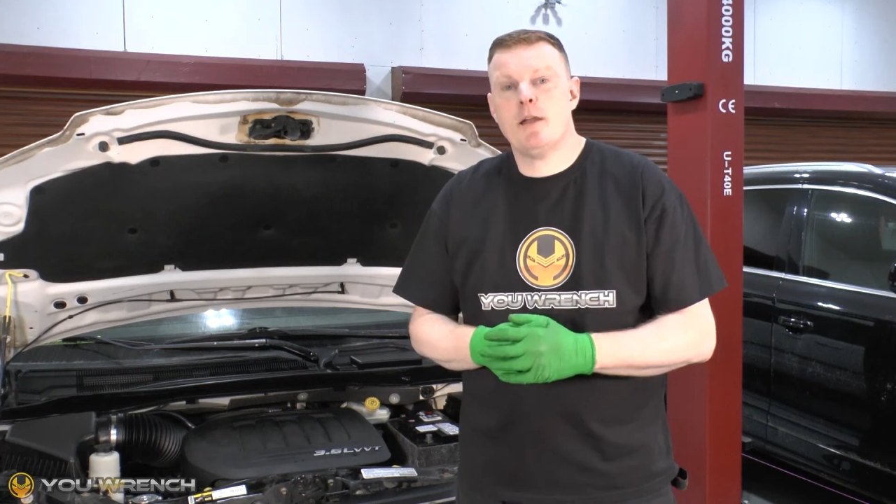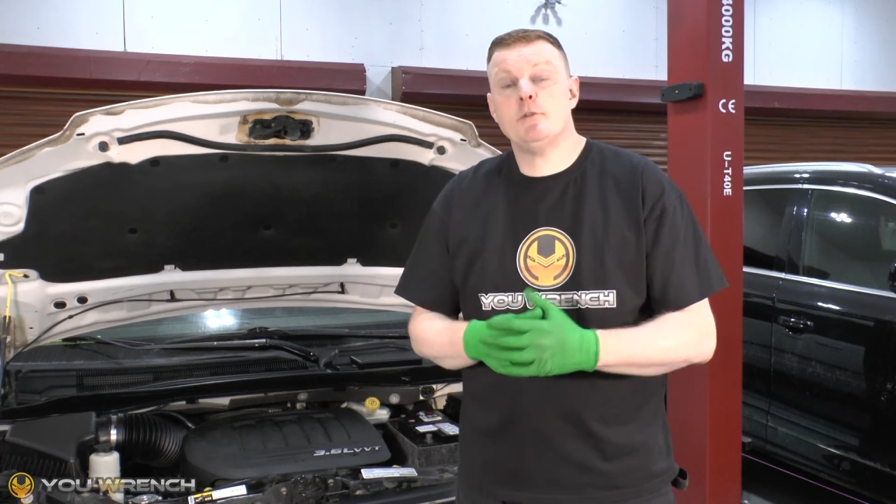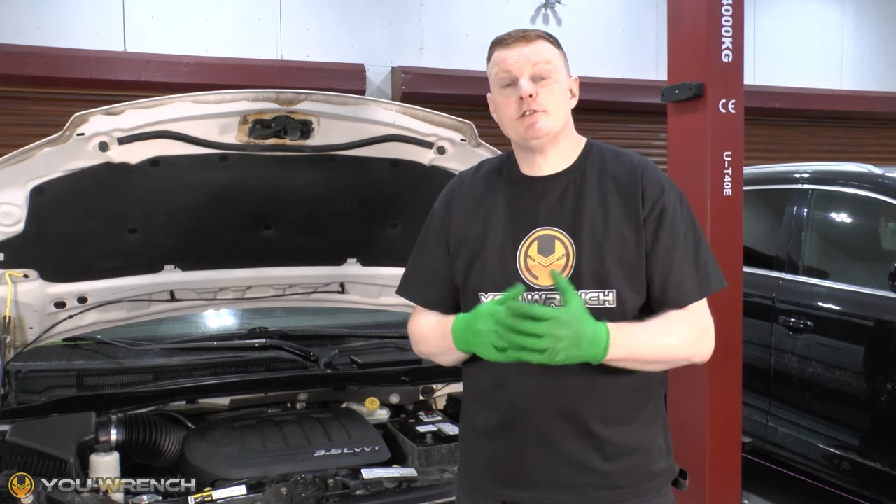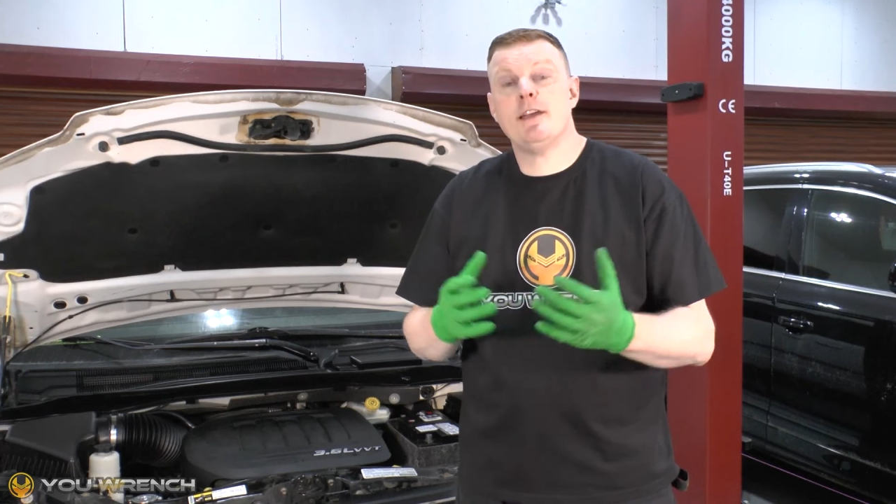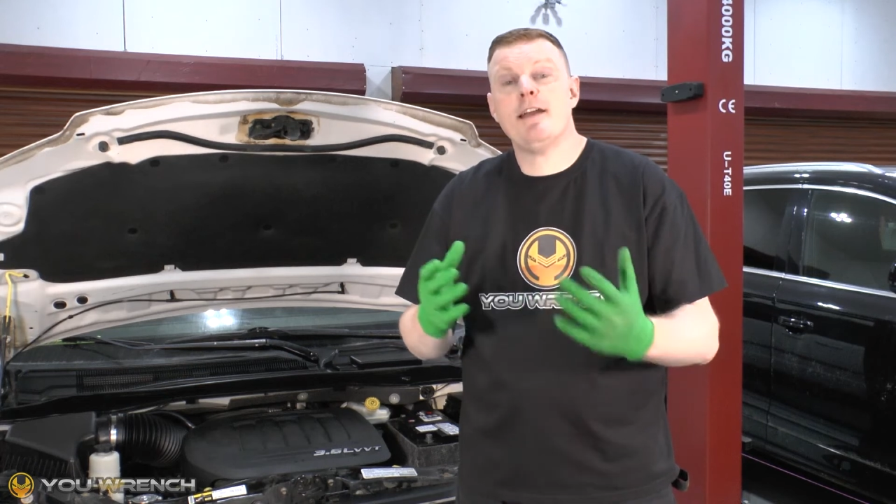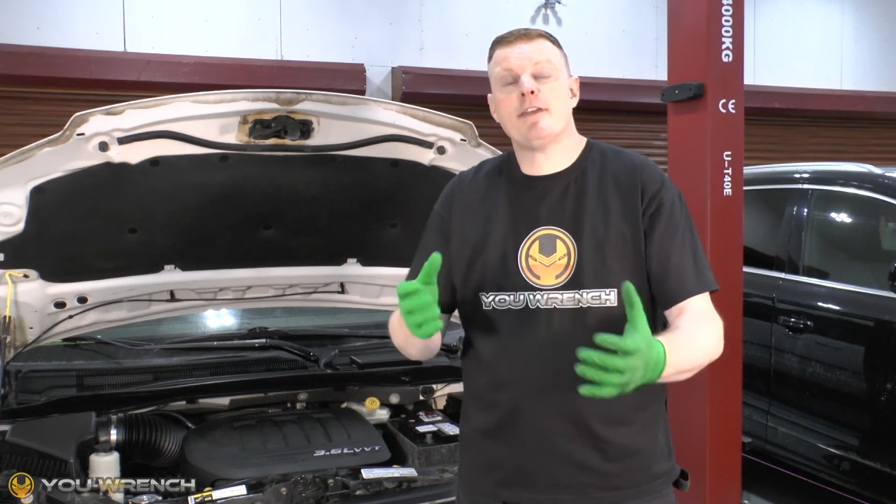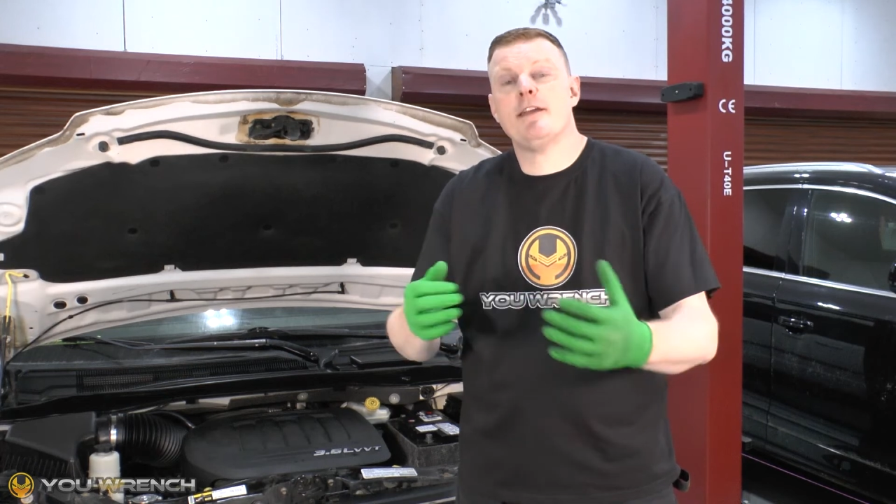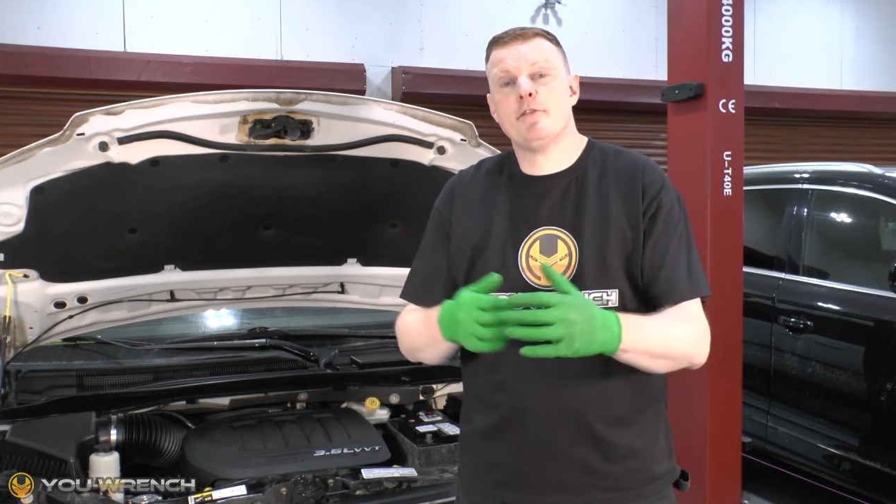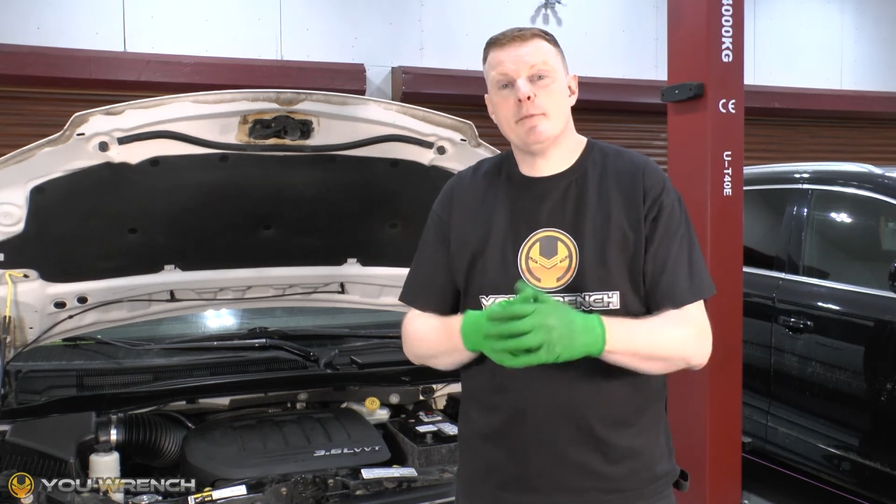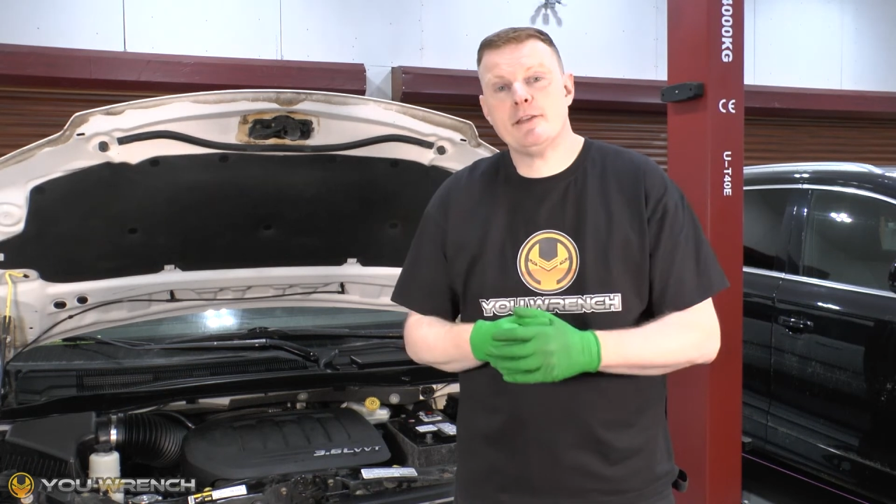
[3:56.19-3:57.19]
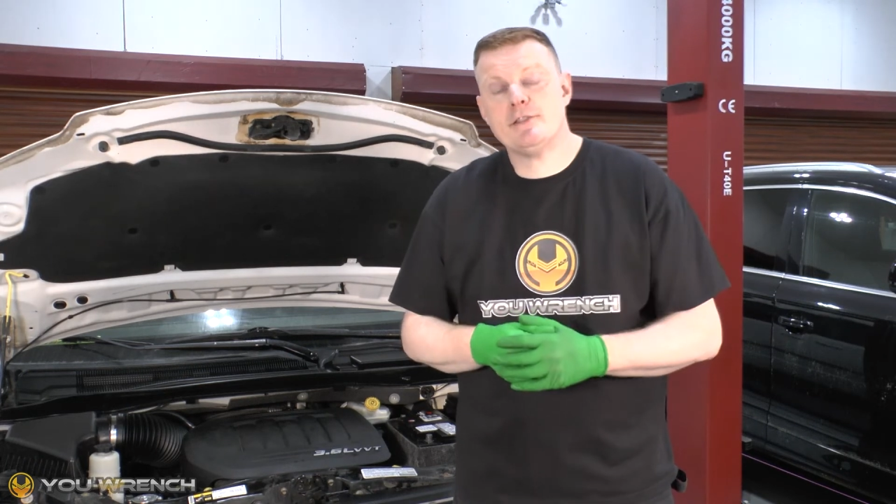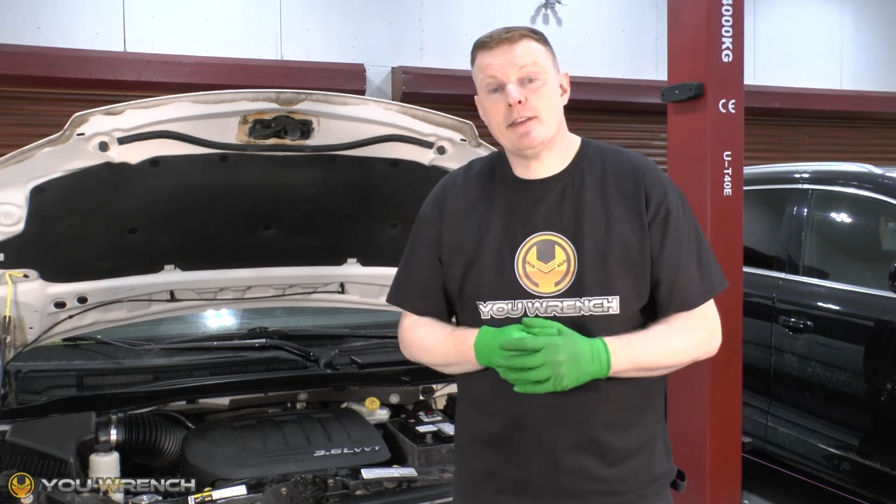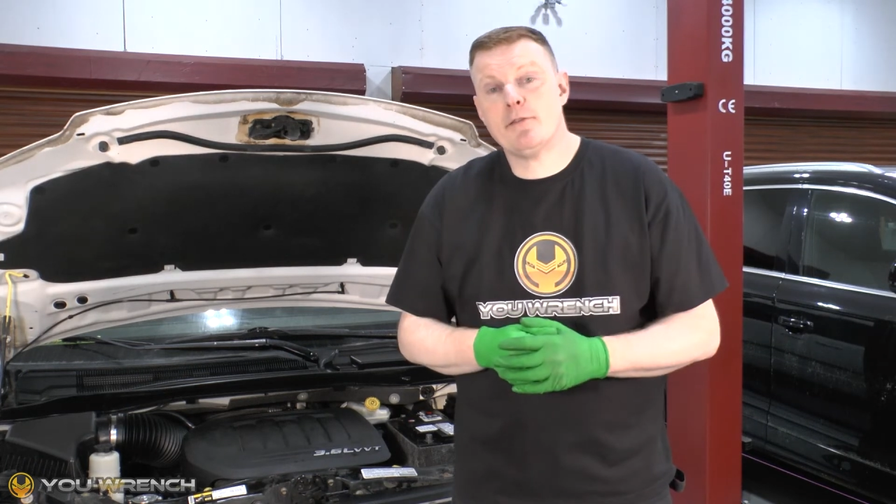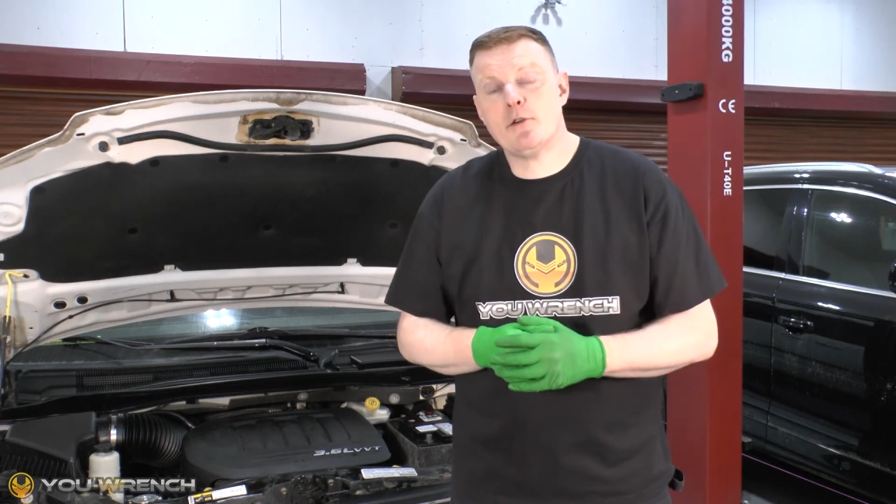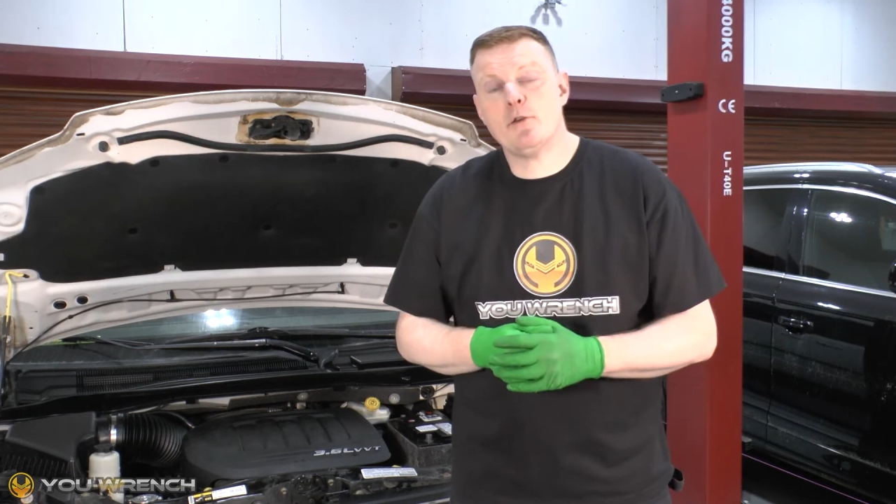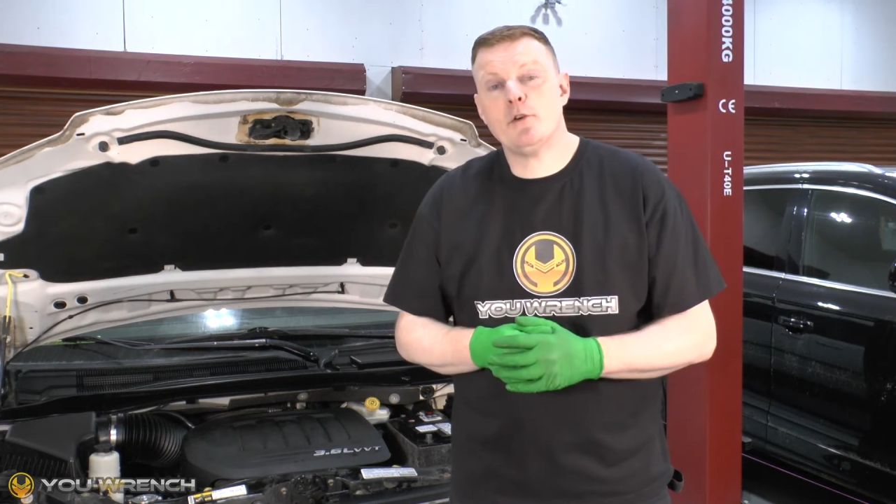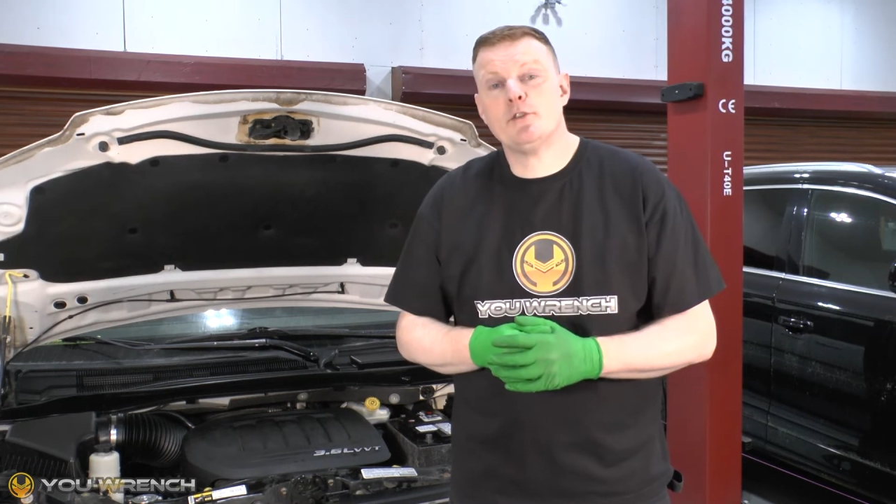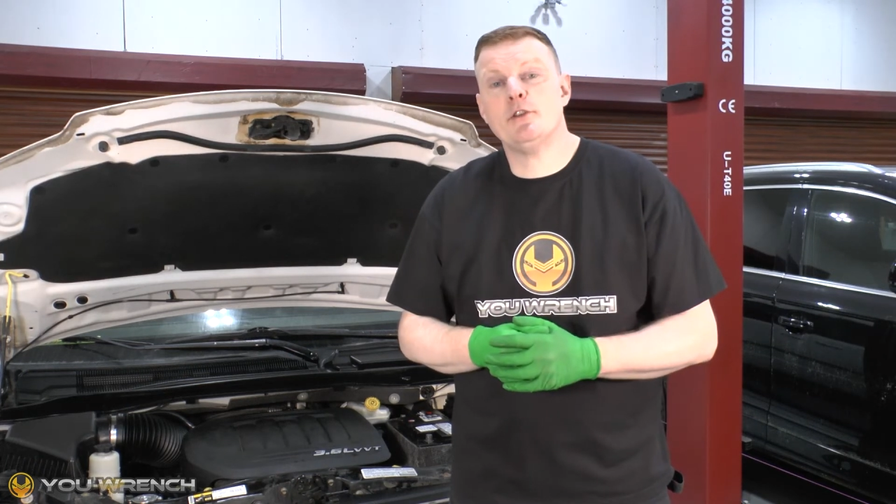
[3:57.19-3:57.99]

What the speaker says: And once you have that information, of course,